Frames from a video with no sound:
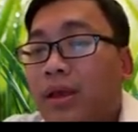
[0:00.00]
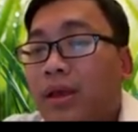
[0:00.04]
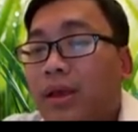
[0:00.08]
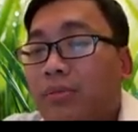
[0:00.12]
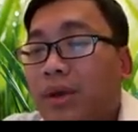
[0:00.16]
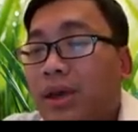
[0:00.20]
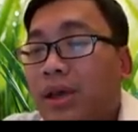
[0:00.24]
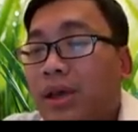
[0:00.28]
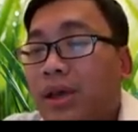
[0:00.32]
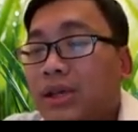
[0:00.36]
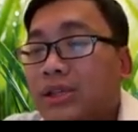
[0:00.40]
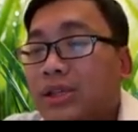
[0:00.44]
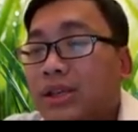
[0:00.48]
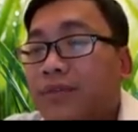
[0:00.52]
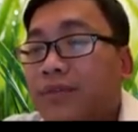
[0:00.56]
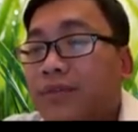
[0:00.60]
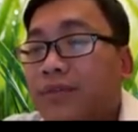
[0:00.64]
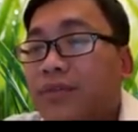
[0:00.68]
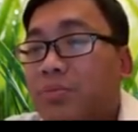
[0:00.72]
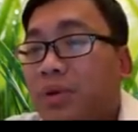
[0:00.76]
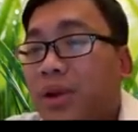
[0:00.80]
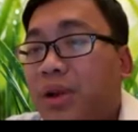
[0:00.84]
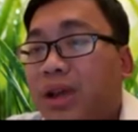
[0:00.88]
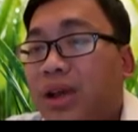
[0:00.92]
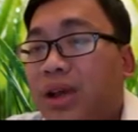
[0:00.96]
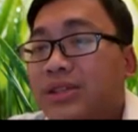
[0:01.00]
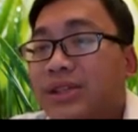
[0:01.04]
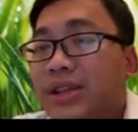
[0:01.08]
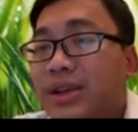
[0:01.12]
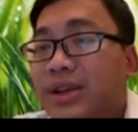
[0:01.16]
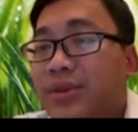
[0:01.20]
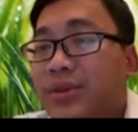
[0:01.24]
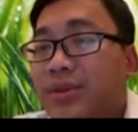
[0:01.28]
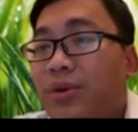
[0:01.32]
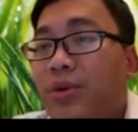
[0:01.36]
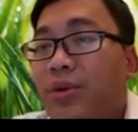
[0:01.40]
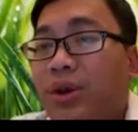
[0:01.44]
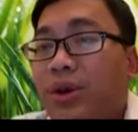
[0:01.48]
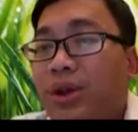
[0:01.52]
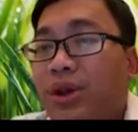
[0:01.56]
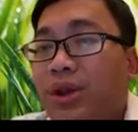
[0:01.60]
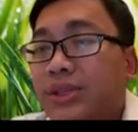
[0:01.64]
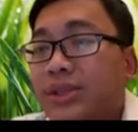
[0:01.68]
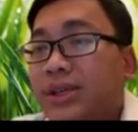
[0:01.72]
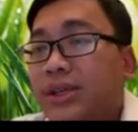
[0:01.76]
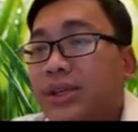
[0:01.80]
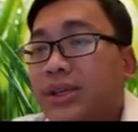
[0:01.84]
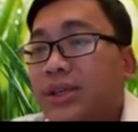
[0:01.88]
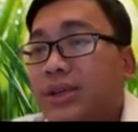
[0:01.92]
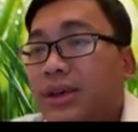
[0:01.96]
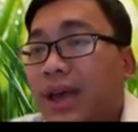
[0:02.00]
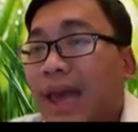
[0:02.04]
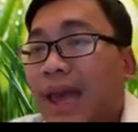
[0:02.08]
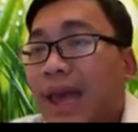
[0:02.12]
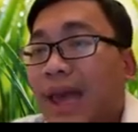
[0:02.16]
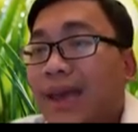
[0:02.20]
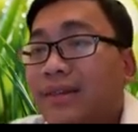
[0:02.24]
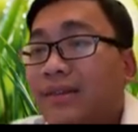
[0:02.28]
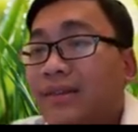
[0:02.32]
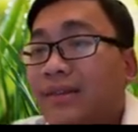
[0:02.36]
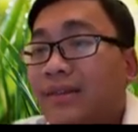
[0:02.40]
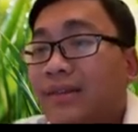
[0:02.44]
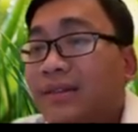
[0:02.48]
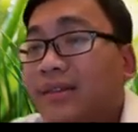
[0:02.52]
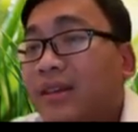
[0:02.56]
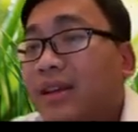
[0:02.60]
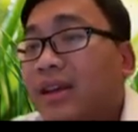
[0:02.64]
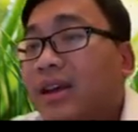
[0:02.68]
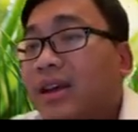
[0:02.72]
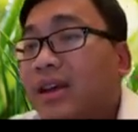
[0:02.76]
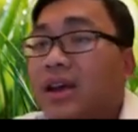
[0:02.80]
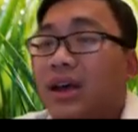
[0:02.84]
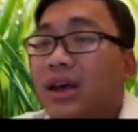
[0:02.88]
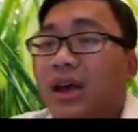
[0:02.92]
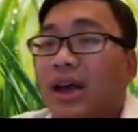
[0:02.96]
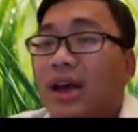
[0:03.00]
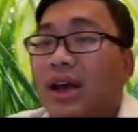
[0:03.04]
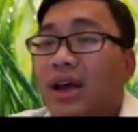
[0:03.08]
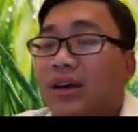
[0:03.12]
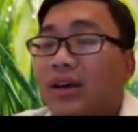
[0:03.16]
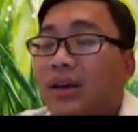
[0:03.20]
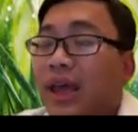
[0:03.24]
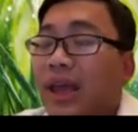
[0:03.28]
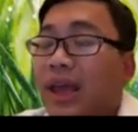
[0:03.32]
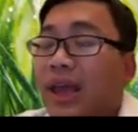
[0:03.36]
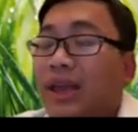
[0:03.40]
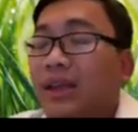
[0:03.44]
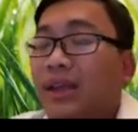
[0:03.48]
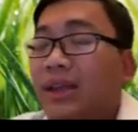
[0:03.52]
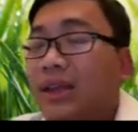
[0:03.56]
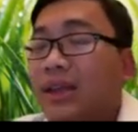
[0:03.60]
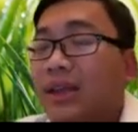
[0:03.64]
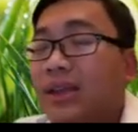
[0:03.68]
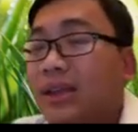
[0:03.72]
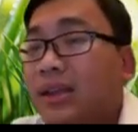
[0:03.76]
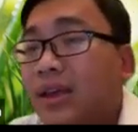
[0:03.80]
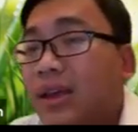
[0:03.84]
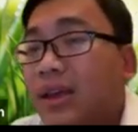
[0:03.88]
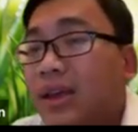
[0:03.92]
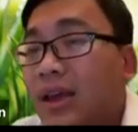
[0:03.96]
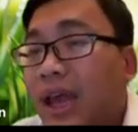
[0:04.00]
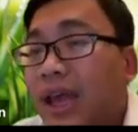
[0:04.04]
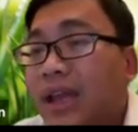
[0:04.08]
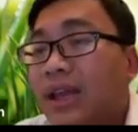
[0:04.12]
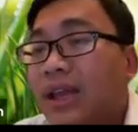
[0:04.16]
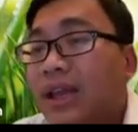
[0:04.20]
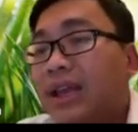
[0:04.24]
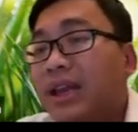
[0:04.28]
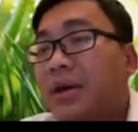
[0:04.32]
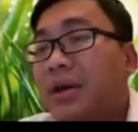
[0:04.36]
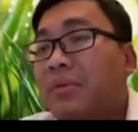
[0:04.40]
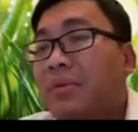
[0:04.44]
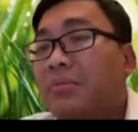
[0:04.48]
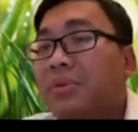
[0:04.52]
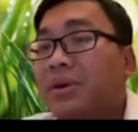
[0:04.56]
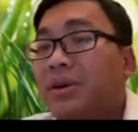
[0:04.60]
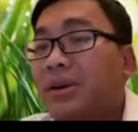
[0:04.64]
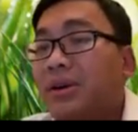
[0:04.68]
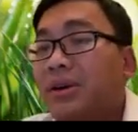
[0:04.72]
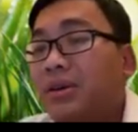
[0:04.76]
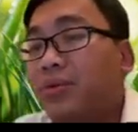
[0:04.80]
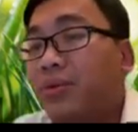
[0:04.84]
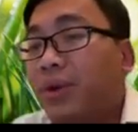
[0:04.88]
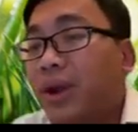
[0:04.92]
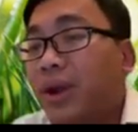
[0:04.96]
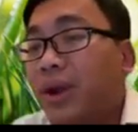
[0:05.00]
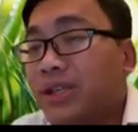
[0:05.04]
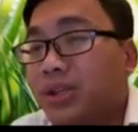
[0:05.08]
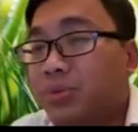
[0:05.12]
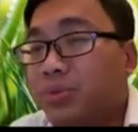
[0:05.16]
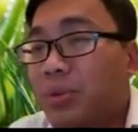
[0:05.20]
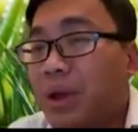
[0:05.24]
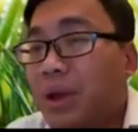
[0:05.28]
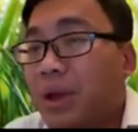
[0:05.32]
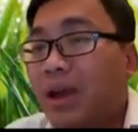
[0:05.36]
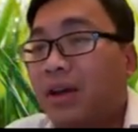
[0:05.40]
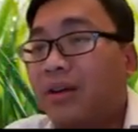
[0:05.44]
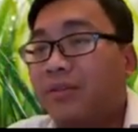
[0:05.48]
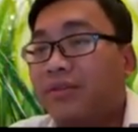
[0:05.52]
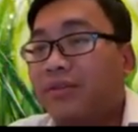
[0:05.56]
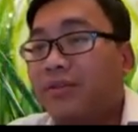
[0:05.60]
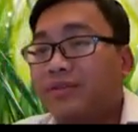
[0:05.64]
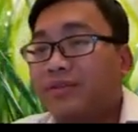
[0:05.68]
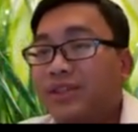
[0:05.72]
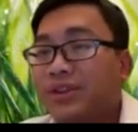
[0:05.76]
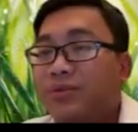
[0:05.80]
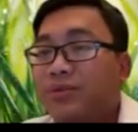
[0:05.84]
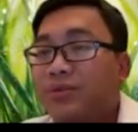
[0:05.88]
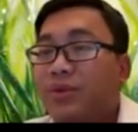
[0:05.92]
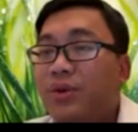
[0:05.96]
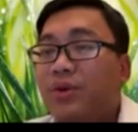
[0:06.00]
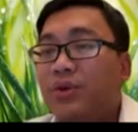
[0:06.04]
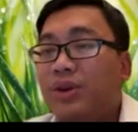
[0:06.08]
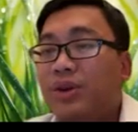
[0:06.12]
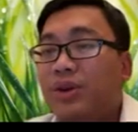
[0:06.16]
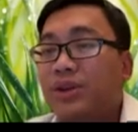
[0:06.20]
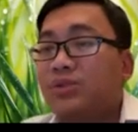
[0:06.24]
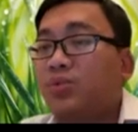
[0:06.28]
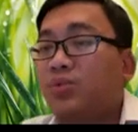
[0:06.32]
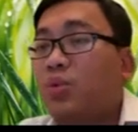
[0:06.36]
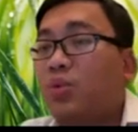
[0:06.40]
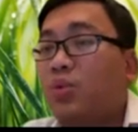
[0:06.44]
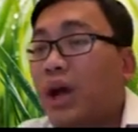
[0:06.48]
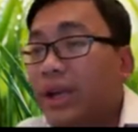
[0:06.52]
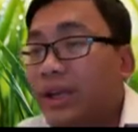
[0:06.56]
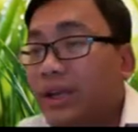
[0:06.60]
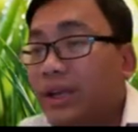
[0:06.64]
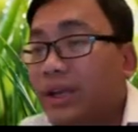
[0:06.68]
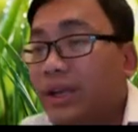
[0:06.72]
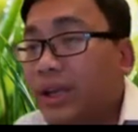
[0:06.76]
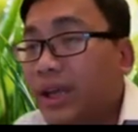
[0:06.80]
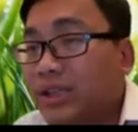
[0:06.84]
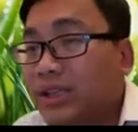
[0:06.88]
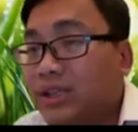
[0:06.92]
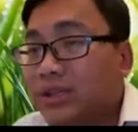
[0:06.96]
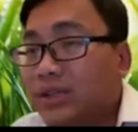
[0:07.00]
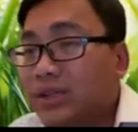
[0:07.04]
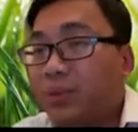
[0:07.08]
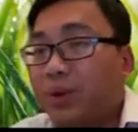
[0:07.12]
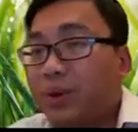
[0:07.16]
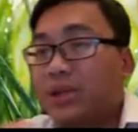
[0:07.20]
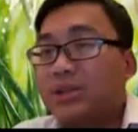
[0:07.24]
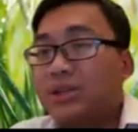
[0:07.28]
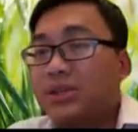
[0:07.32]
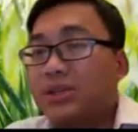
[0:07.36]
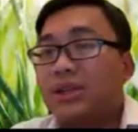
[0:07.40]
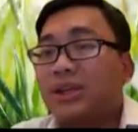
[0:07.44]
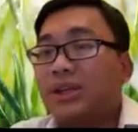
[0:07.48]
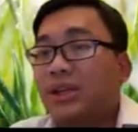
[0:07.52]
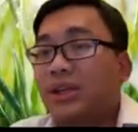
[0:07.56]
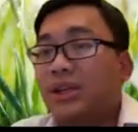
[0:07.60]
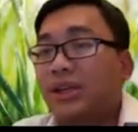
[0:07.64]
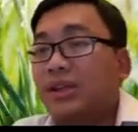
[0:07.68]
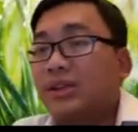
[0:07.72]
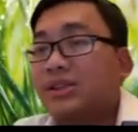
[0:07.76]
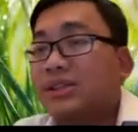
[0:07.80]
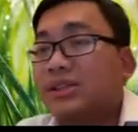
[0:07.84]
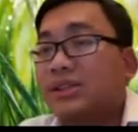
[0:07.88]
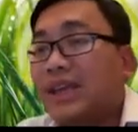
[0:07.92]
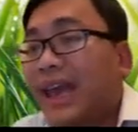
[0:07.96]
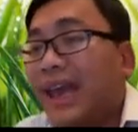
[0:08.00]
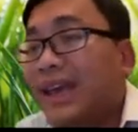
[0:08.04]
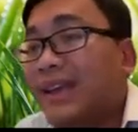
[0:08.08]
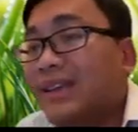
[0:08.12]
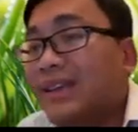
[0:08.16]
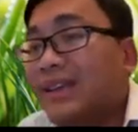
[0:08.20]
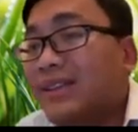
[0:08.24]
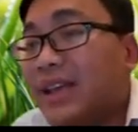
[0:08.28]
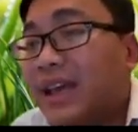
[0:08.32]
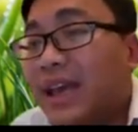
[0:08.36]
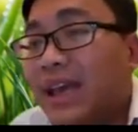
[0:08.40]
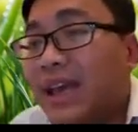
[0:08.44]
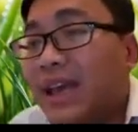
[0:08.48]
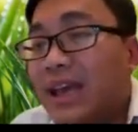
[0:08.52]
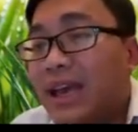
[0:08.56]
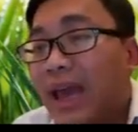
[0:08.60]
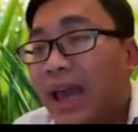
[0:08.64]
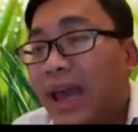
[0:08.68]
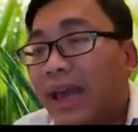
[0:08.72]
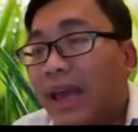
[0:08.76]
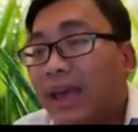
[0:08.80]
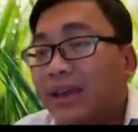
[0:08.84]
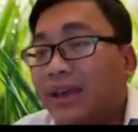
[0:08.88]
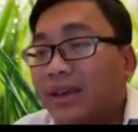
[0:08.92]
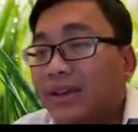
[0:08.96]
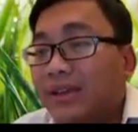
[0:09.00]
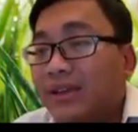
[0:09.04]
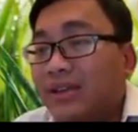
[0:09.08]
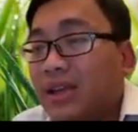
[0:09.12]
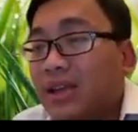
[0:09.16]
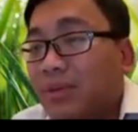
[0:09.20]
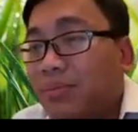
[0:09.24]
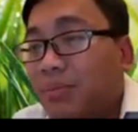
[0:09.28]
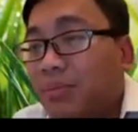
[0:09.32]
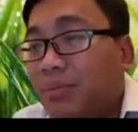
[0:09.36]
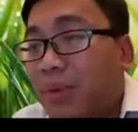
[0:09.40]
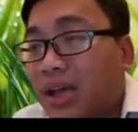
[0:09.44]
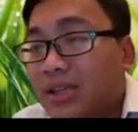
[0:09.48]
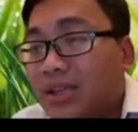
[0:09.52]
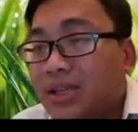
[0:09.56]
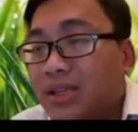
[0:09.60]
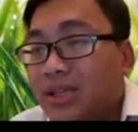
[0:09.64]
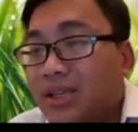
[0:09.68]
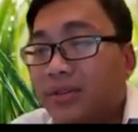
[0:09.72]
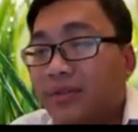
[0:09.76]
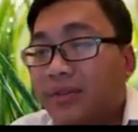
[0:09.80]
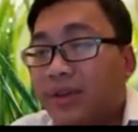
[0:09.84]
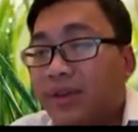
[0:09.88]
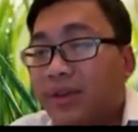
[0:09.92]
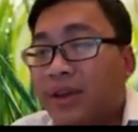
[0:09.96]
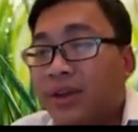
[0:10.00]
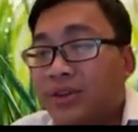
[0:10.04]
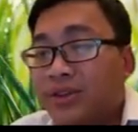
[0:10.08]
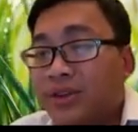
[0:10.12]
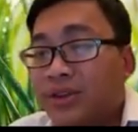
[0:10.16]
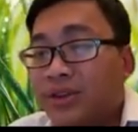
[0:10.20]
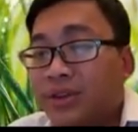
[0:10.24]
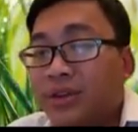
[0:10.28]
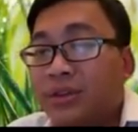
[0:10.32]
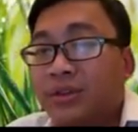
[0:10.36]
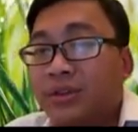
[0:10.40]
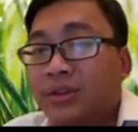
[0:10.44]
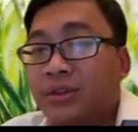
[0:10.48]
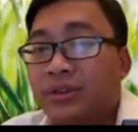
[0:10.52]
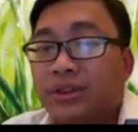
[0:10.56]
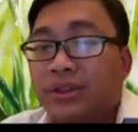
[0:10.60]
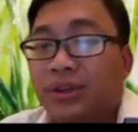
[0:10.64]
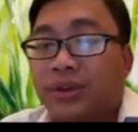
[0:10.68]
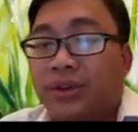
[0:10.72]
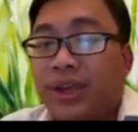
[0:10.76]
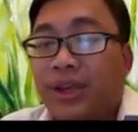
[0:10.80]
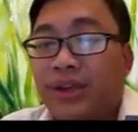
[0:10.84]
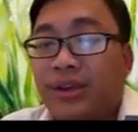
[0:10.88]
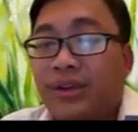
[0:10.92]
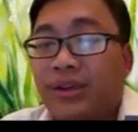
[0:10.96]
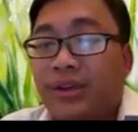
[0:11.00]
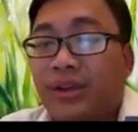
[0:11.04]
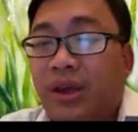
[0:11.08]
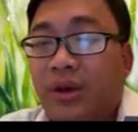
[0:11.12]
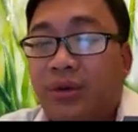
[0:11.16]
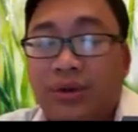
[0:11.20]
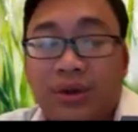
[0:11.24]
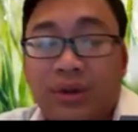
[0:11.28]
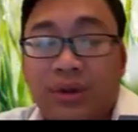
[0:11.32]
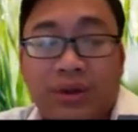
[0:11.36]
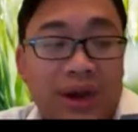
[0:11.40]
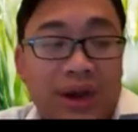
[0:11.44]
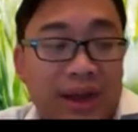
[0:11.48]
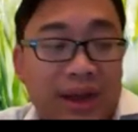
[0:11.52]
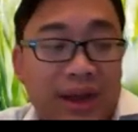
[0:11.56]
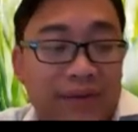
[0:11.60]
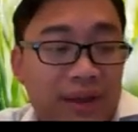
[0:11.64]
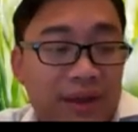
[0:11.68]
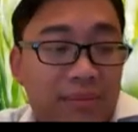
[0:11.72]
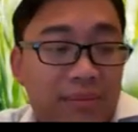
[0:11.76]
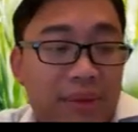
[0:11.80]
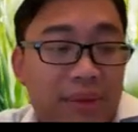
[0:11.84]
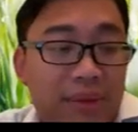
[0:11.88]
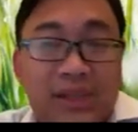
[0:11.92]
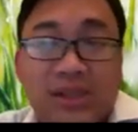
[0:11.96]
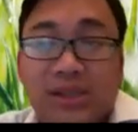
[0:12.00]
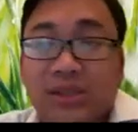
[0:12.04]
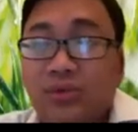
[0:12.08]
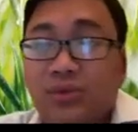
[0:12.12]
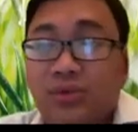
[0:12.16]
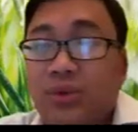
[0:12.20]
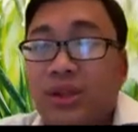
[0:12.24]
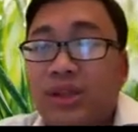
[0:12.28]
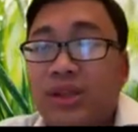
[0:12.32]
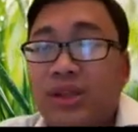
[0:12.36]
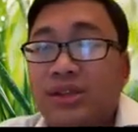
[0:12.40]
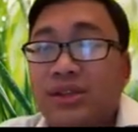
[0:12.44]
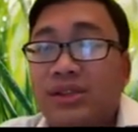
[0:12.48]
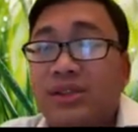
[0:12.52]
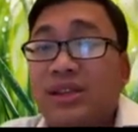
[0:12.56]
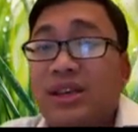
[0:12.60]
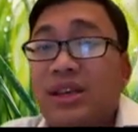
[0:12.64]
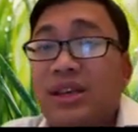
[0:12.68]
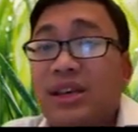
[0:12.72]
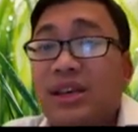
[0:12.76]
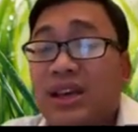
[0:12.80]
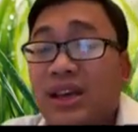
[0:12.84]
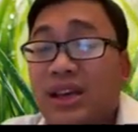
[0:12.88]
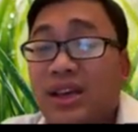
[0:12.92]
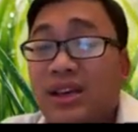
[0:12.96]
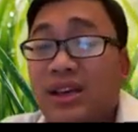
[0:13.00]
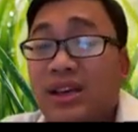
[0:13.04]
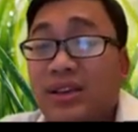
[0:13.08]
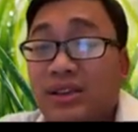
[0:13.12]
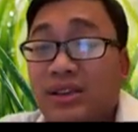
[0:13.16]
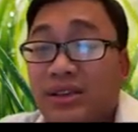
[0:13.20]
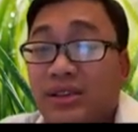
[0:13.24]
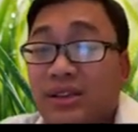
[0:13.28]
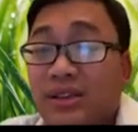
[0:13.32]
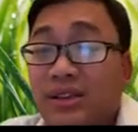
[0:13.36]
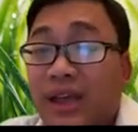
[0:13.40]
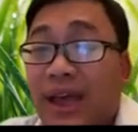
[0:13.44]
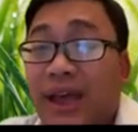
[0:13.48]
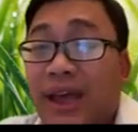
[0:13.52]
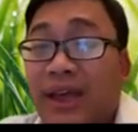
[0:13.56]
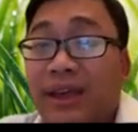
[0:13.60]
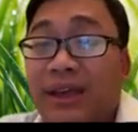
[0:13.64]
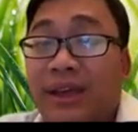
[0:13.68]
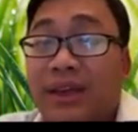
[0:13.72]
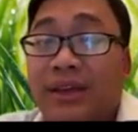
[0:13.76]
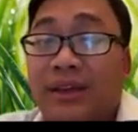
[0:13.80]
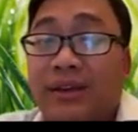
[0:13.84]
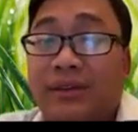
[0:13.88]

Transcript: Because if you plug 0 into x, any number raised to the power of 0 is 1, especially in this case, a is a positive integer. So here the only graph that matches with this is a.